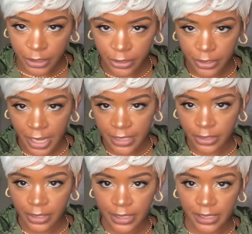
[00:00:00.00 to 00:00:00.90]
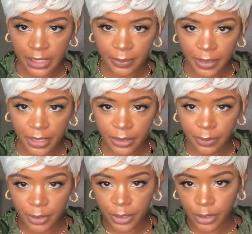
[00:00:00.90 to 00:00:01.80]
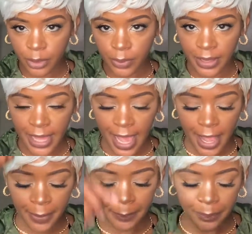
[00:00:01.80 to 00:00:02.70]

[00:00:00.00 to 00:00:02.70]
and you guys are going to see me gluing that.